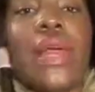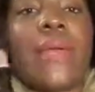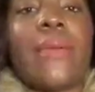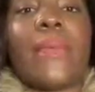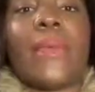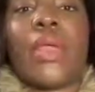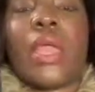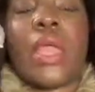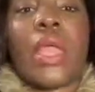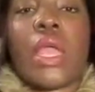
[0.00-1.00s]
Like
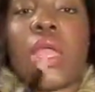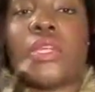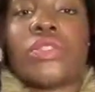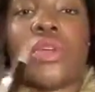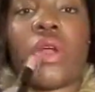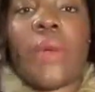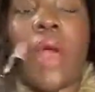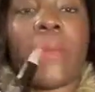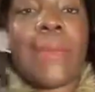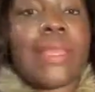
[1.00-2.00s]
it scrubbed
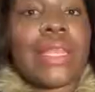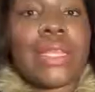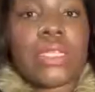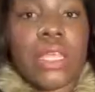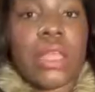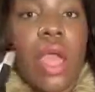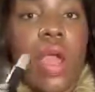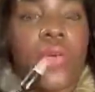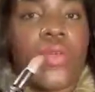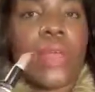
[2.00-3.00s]
all my dead skin
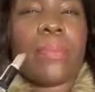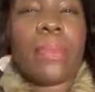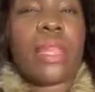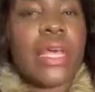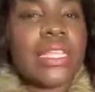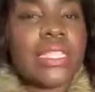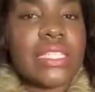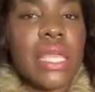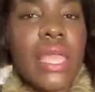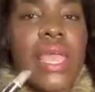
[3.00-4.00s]
off, and
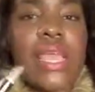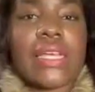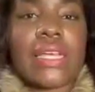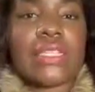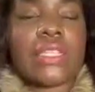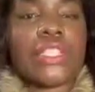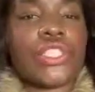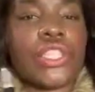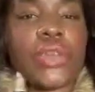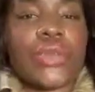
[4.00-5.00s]
plus it has a
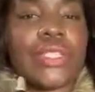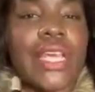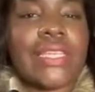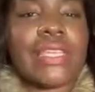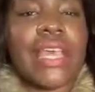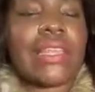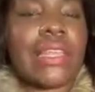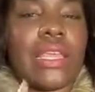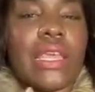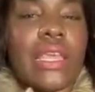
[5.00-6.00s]
sugary taste at the
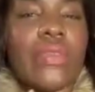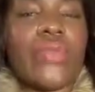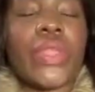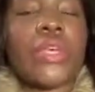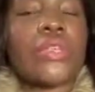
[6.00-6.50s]
end.